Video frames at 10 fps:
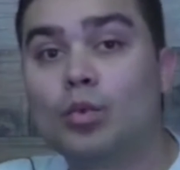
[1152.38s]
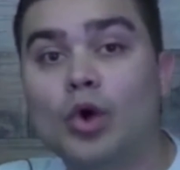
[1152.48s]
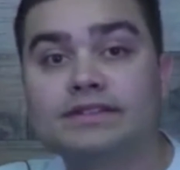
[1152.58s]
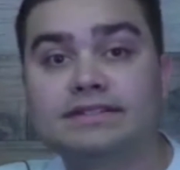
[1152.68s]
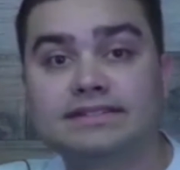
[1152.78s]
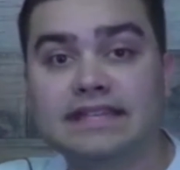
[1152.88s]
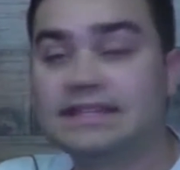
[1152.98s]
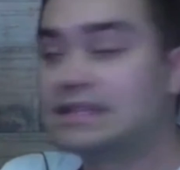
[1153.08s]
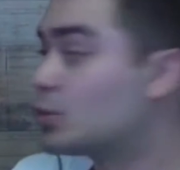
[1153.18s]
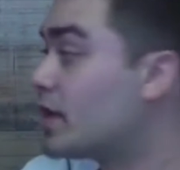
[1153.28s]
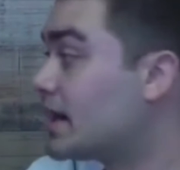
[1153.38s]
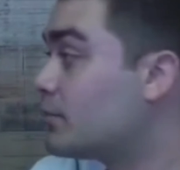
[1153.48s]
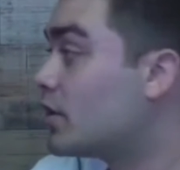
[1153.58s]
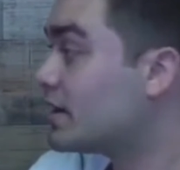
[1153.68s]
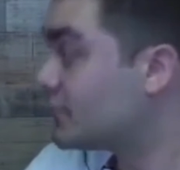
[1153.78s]
want to see the
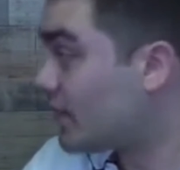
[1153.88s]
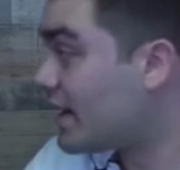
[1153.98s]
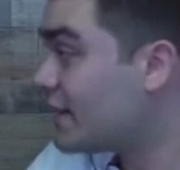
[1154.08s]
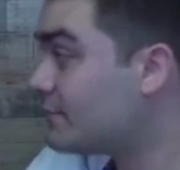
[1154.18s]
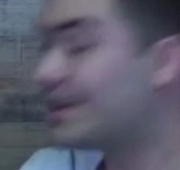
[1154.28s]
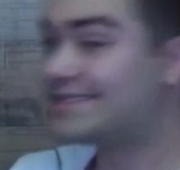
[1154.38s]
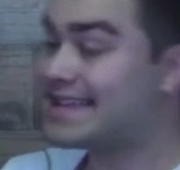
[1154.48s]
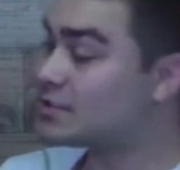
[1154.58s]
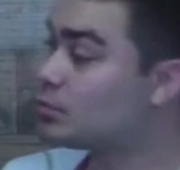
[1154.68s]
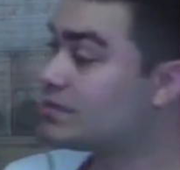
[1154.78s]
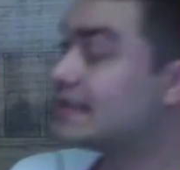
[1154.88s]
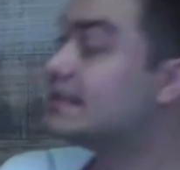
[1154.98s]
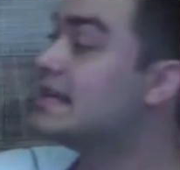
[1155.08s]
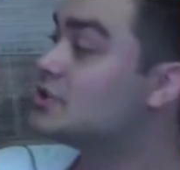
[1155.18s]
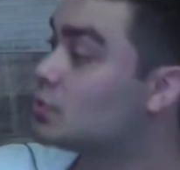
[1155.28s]
Democratic Party thrive because that's what they
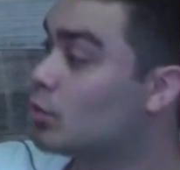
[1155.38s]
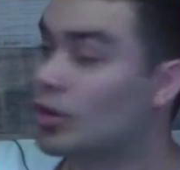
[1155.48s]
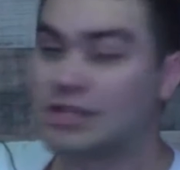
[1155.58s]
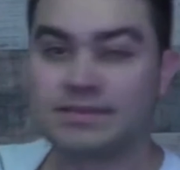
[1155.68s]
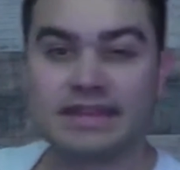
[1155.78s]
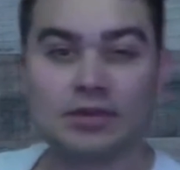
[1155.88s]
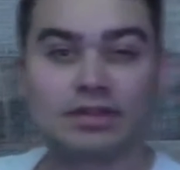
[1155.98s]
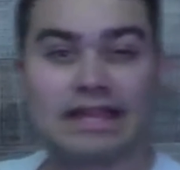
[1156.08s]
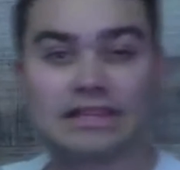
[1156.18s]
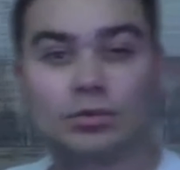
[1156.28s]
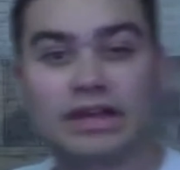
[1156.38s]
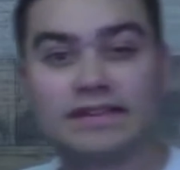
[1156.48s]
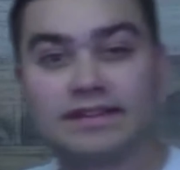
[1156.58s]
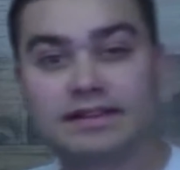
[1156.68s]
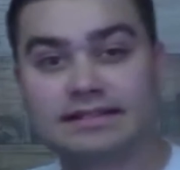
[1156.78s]
lean towards, but they don't like the way
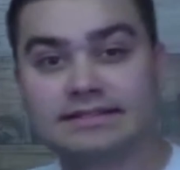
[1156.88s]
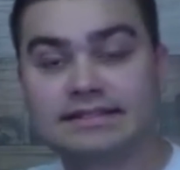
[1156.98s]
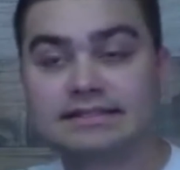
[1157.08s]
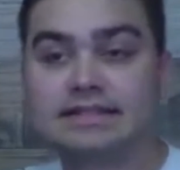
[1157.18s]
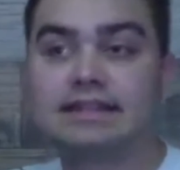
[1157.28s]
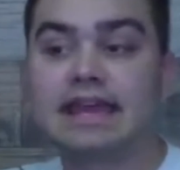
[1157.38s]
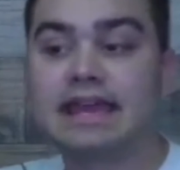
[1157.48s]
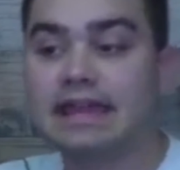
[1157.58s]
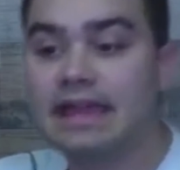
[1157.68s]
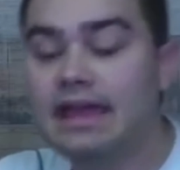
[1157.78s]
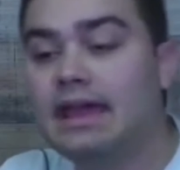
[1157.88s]
that it exists today.